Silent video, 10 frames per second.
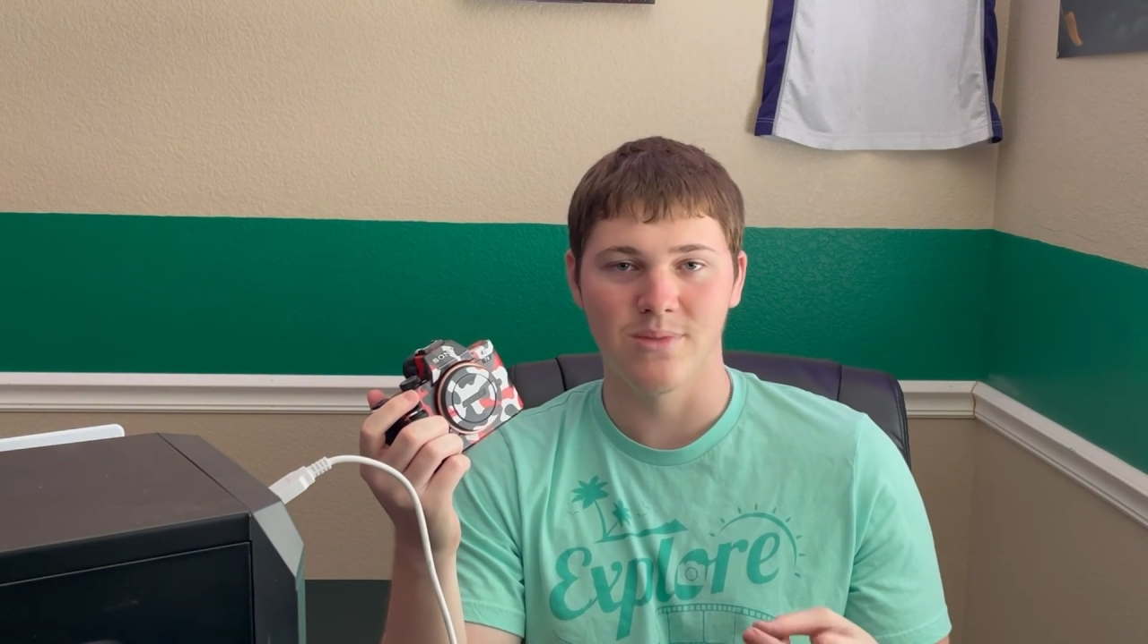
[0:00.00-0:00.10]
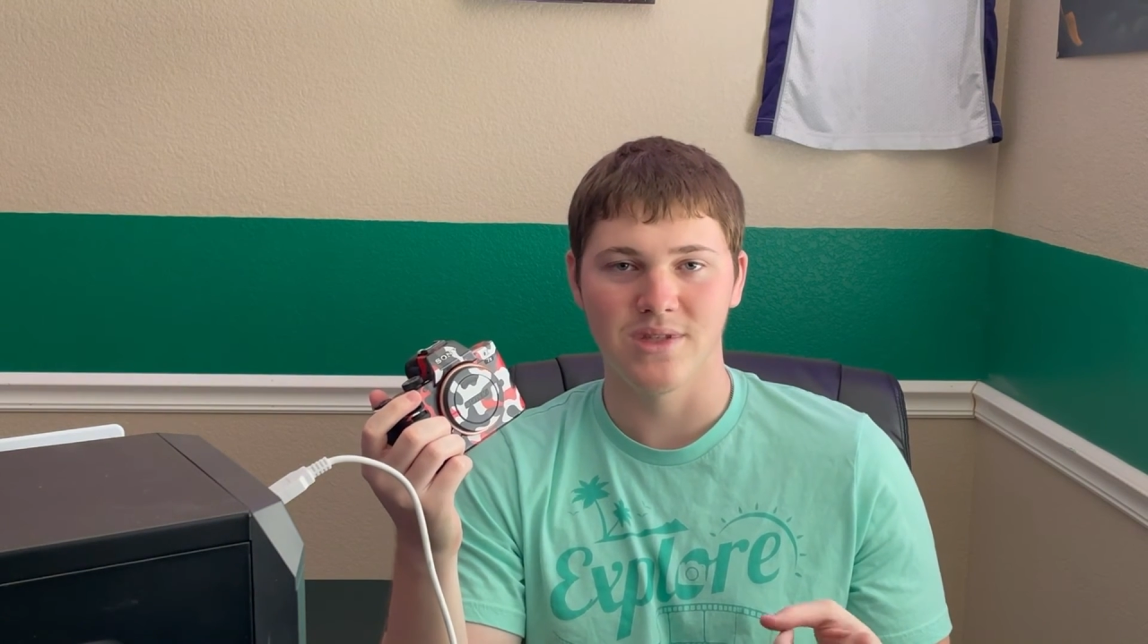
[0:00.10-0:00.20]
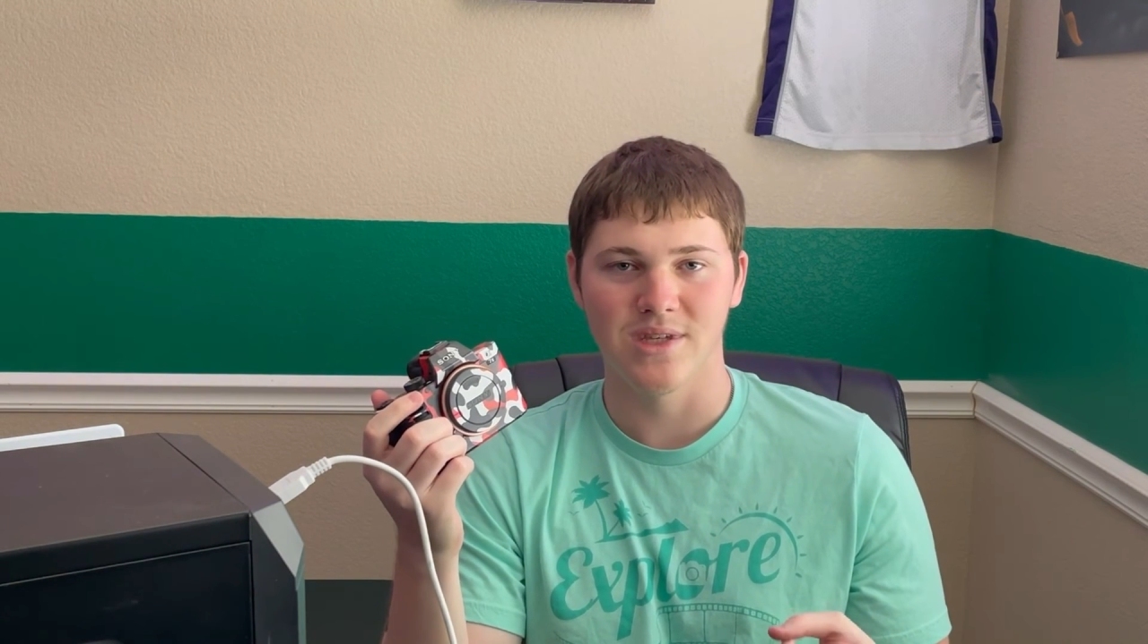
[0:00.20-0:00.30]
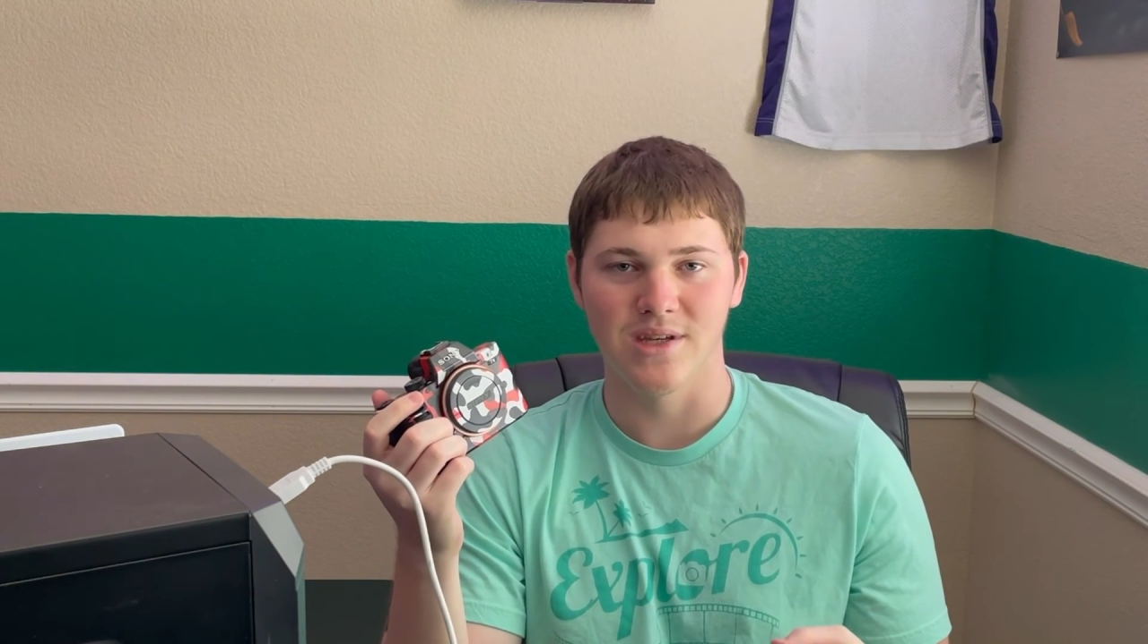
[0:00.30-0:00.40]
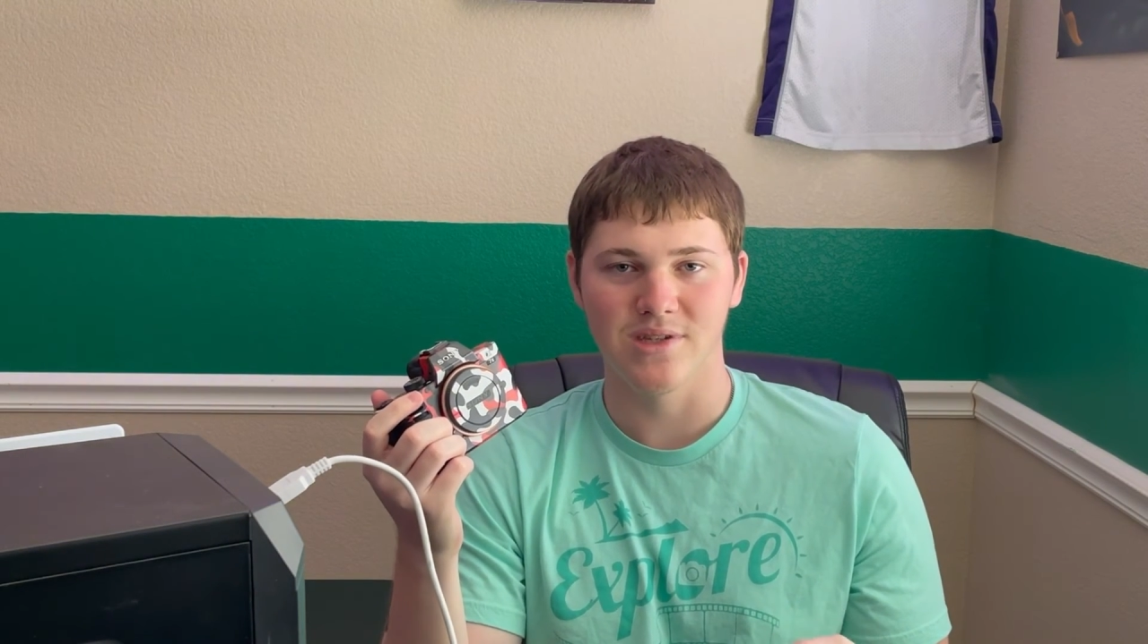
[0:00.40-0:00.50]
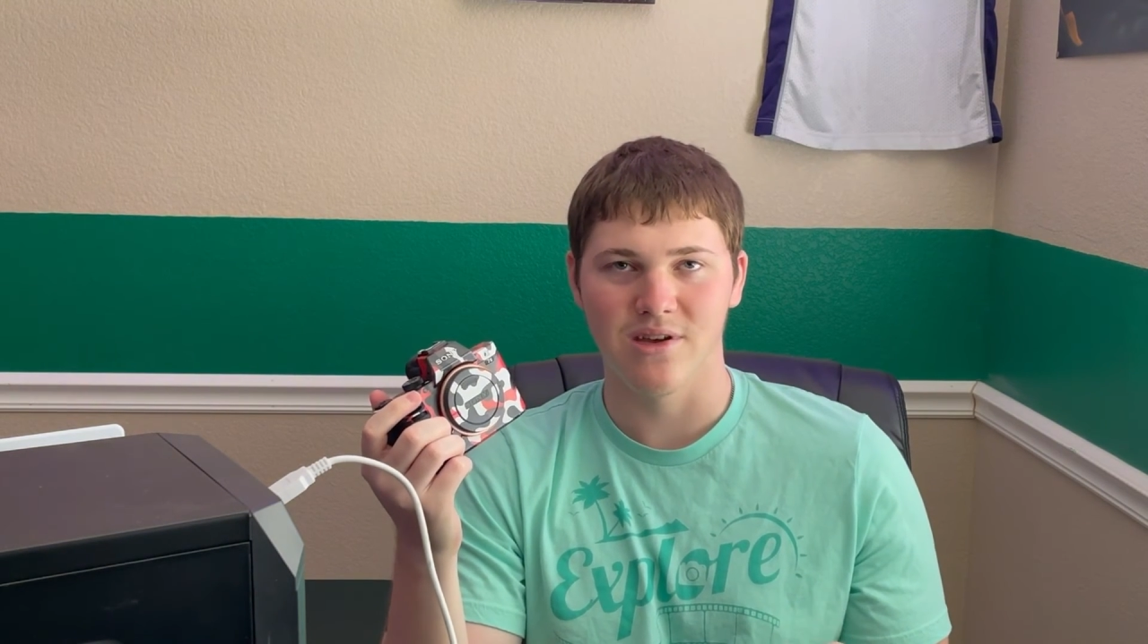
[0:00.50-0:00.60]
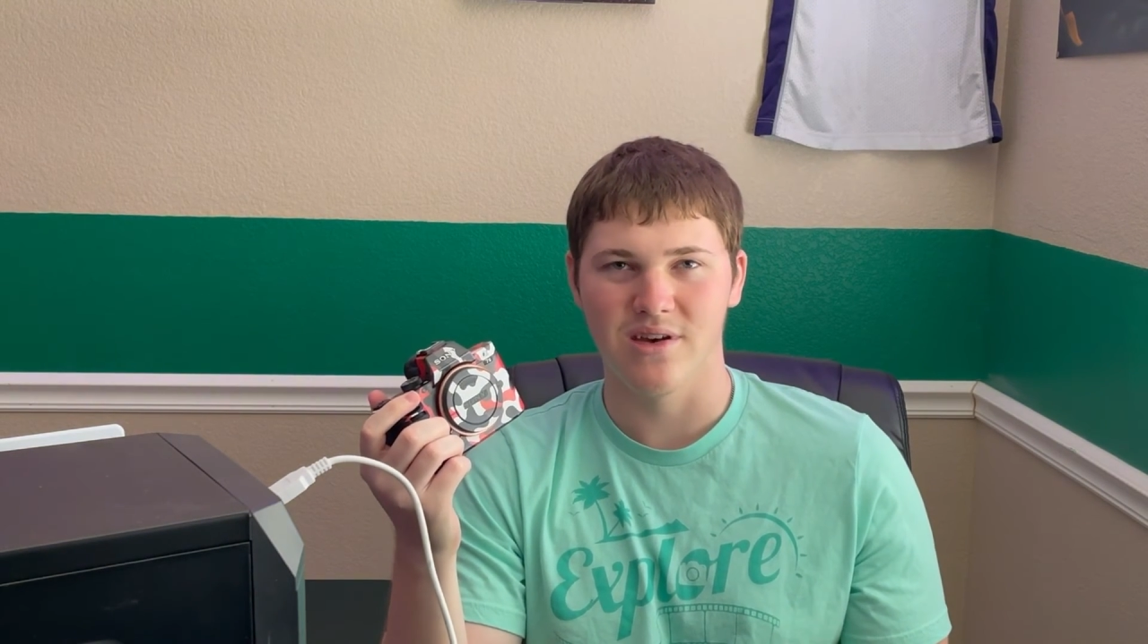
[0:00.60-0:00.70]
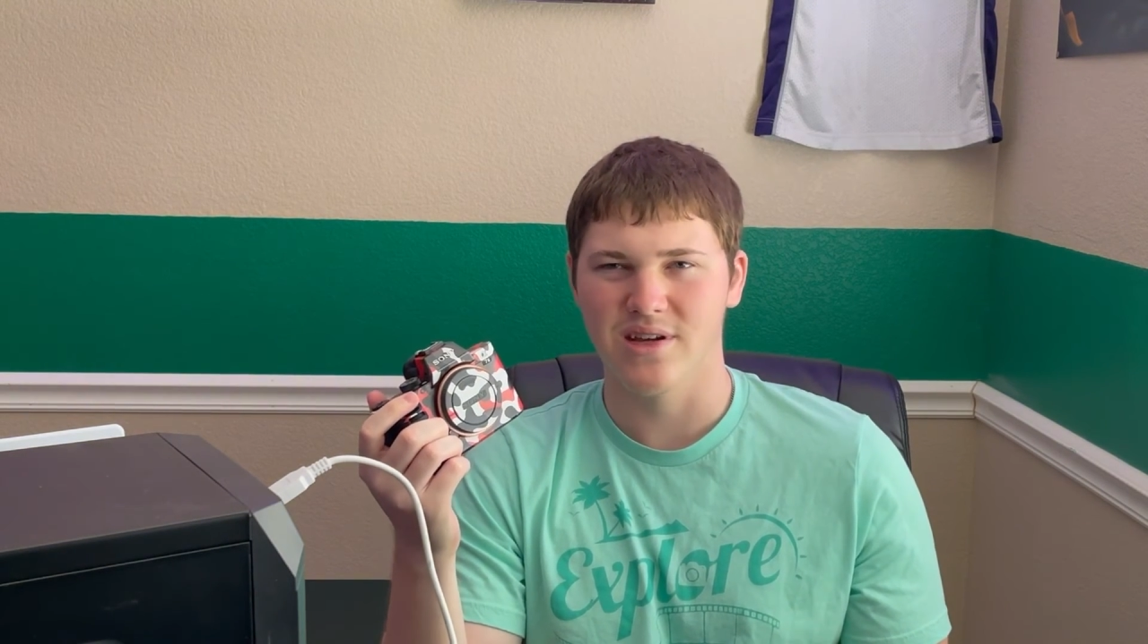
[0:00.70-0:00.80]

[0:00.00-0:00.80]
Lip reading: and TikTok,